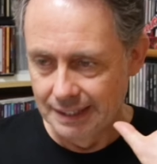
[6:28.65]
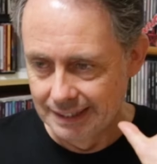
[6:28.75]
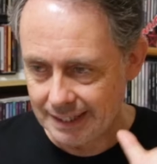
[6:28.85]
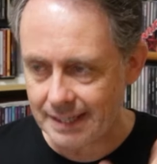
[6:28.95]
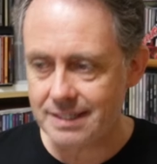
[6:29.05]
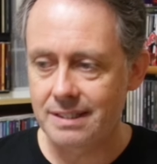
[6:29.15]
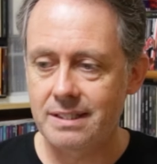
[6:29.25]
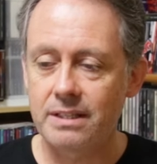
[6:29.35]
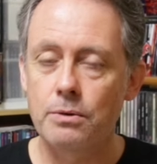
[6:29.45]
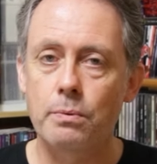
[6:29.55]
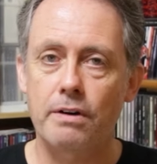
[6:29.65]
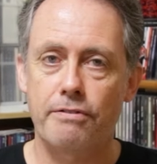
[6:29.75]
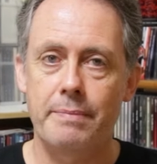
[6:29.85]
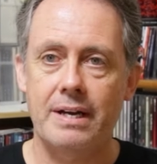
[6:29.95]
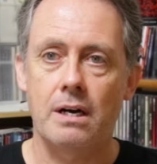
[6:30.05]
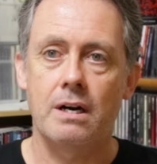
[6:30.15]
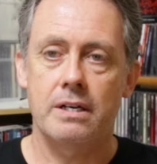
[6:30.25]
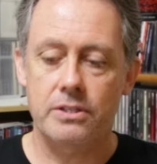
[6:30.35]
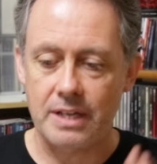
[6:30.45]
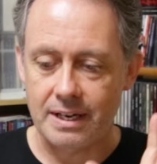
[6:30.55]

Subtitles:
licensing the work from that artist,